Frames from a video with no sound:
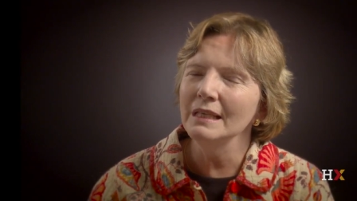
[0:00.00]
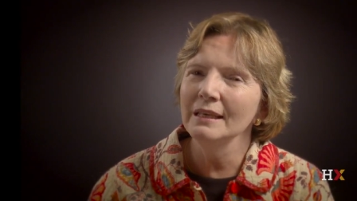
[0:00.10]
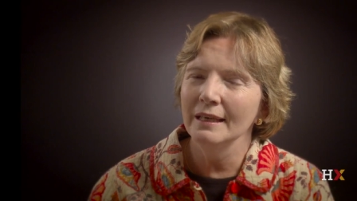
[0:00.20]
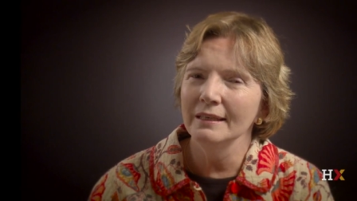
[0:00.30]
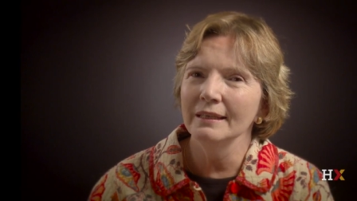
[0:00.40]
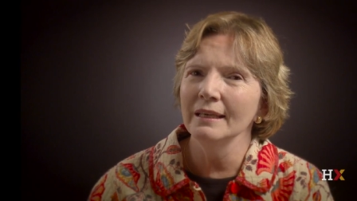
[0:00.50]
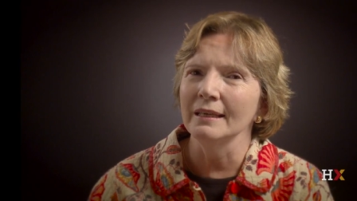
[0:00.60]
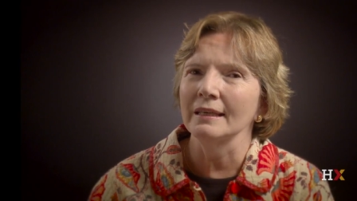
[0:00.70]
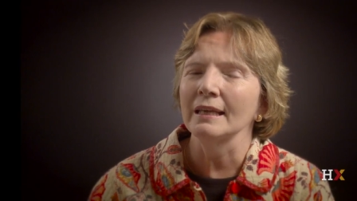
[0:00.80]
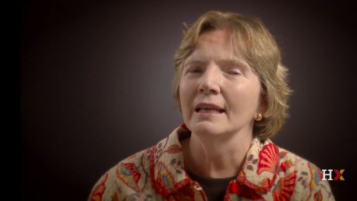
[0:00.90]
And that
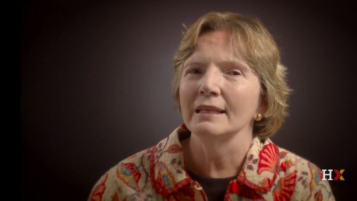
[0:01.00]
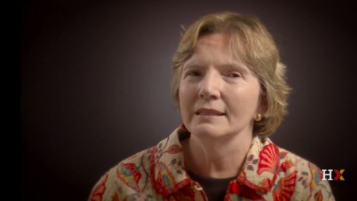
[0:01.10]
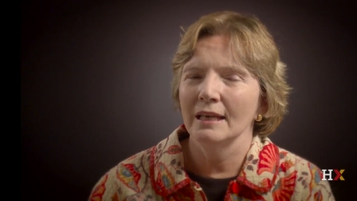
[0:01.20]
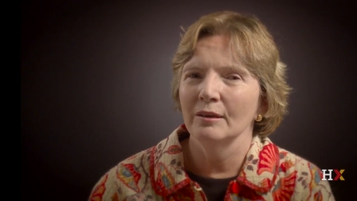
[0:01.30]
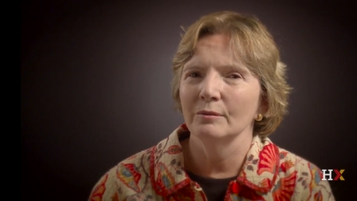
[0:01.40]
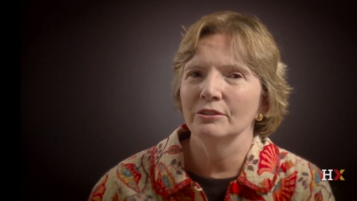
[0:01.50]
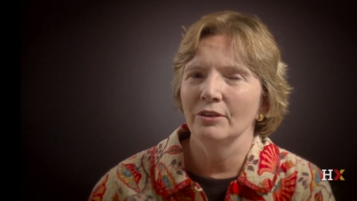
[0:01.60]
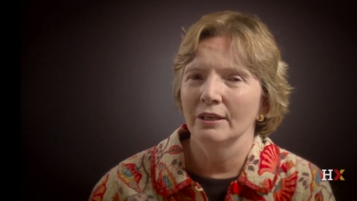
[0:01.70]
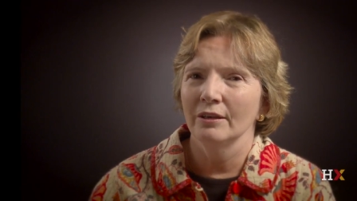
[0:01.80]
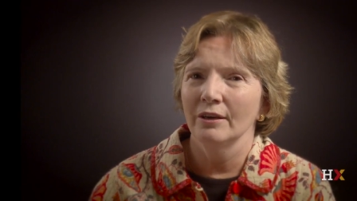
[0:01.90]
again is how we
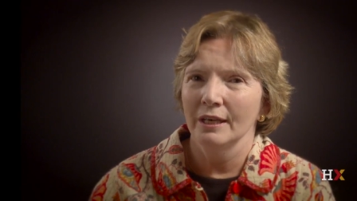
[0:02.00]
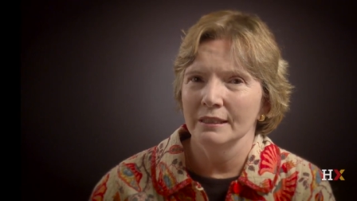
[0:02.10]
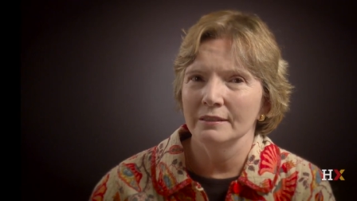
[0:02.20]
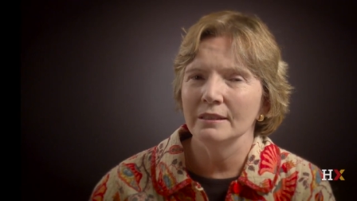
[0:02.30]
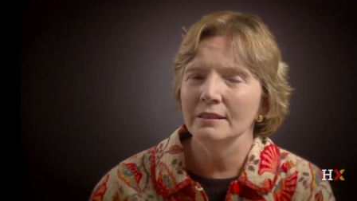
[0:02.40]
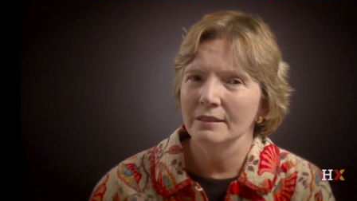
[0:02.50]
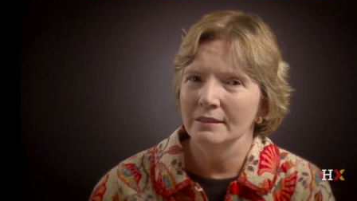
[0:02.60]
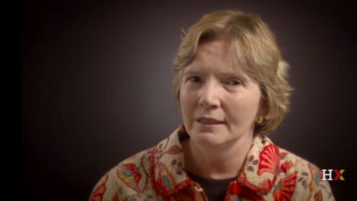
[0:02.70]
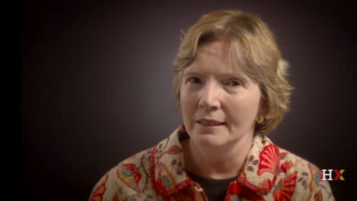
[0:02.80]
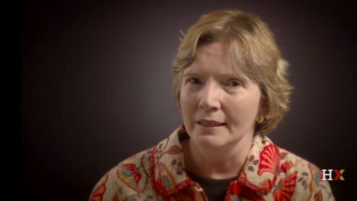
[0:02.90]
train our eyes to
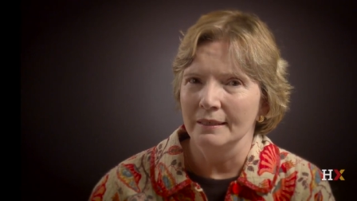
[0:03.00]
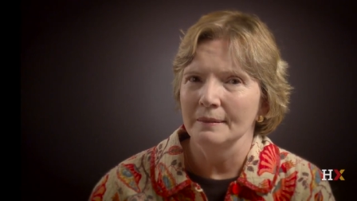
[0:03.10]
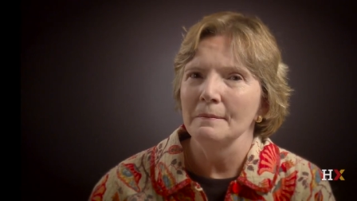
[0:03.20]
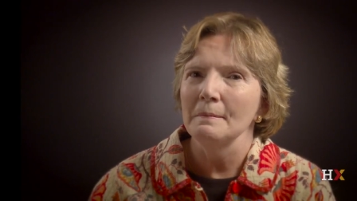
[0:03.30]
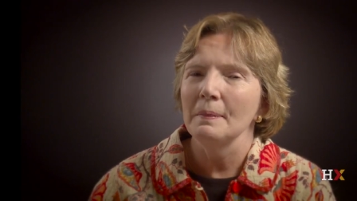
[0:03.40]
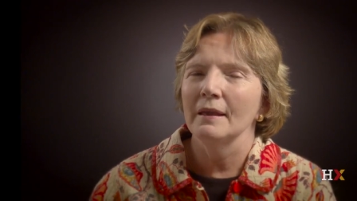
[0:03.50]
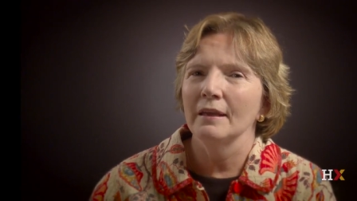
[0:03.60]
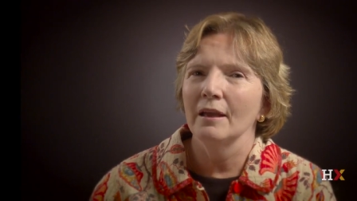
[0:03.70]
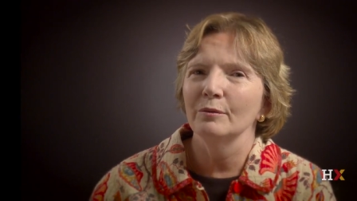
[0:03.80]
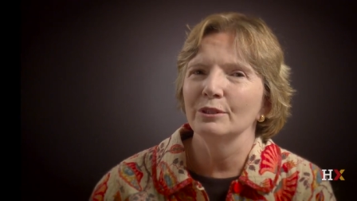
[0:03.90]
see,
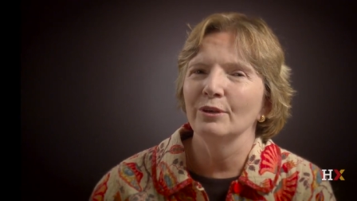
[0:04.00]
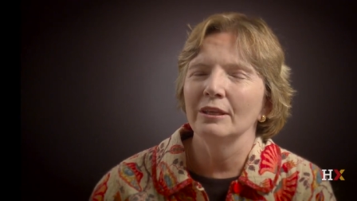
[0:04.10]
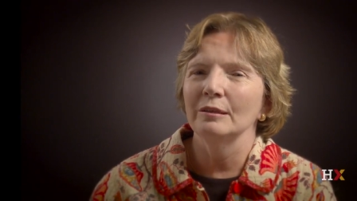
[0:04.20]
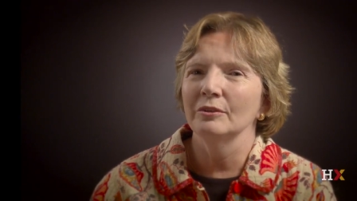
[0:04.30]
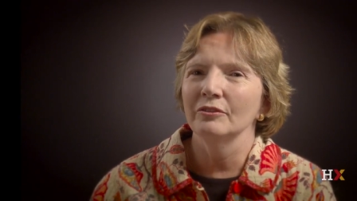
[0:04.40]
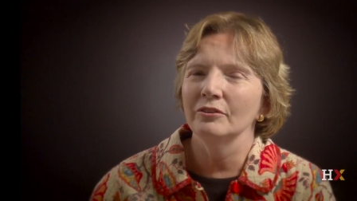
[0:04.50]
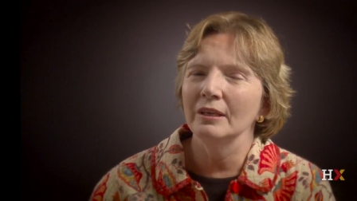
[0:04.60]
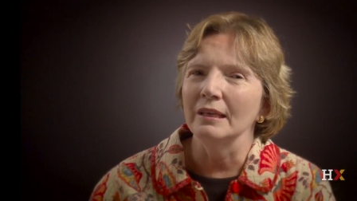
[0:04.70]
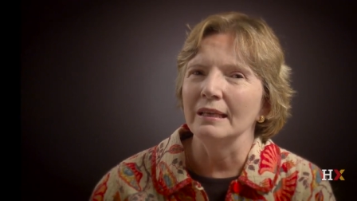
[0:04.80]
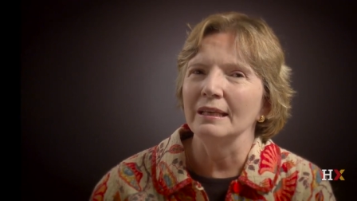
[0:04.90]
and how we train them to
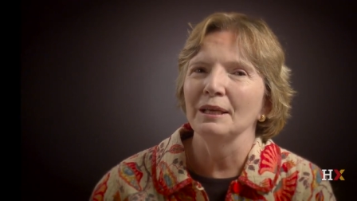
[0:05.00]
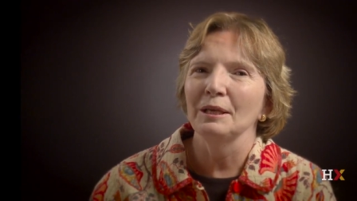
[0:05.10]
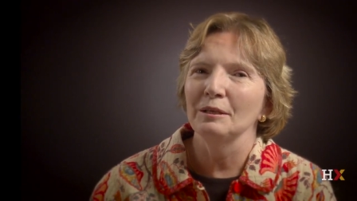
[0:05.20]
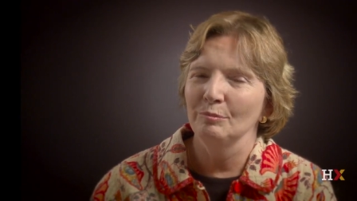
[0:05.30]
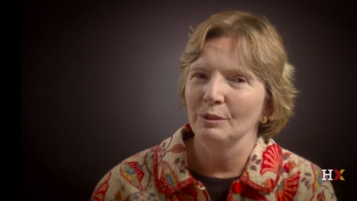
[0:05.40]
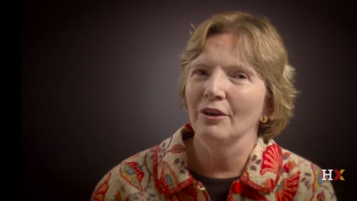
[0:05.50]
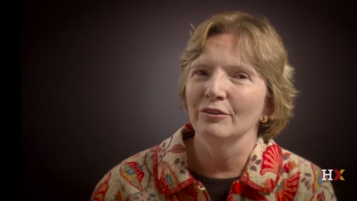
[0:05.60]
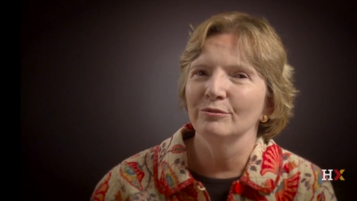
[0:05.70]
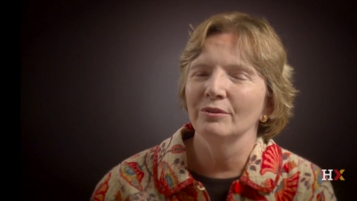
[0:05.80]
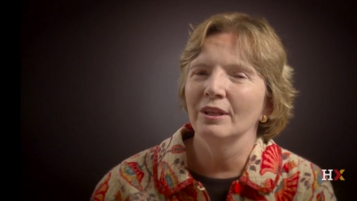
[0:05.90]
see is
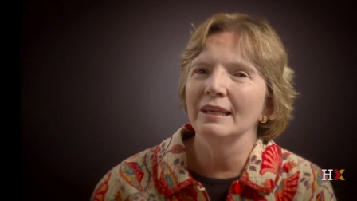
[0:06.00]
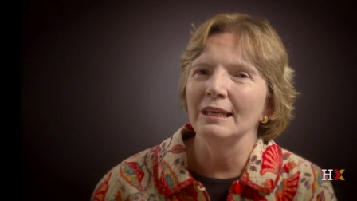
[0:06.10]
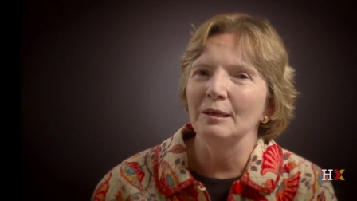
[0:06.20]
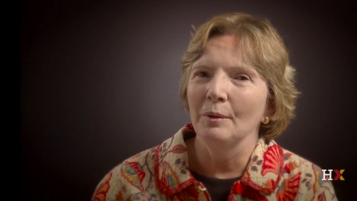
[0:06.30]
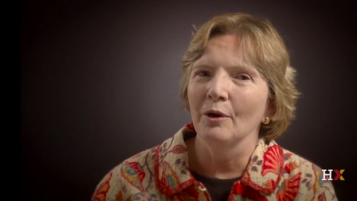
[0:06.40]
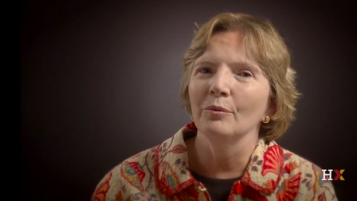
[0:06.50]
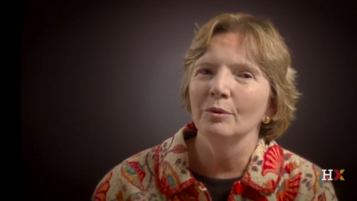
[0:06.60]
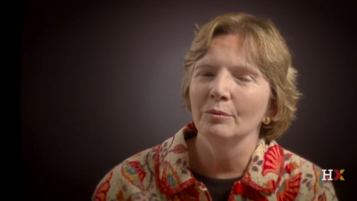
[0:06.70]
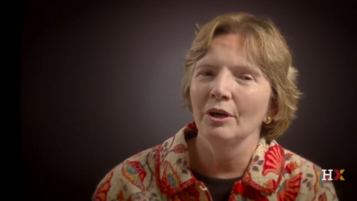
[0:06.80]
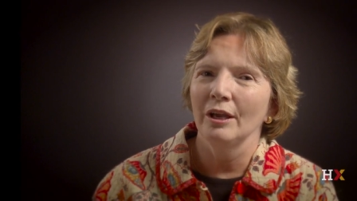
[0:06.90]
because we're thinking about
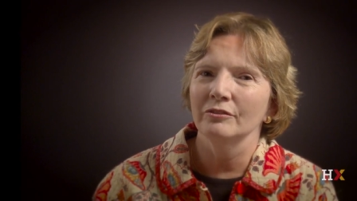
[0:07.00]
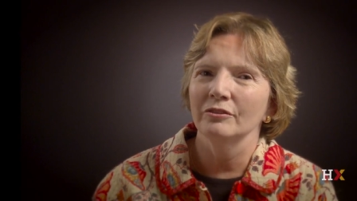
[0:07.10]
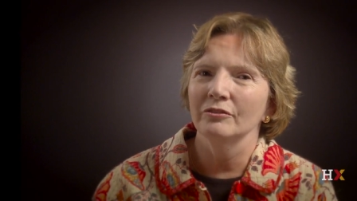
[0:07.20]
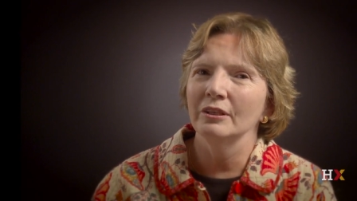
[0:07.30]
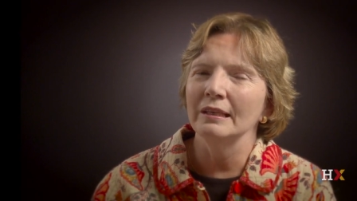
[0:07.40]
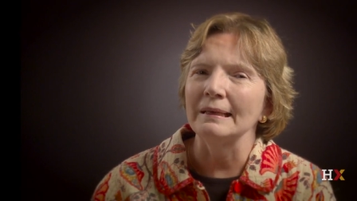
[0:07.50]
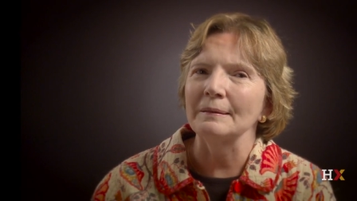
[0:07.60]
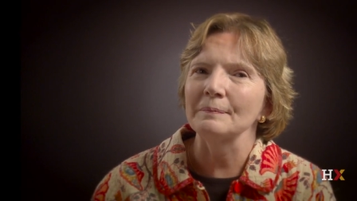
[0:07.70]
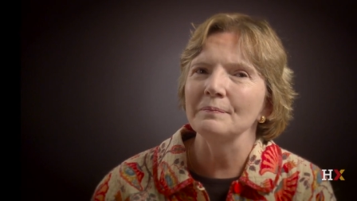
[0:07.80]
what we're actually seeing.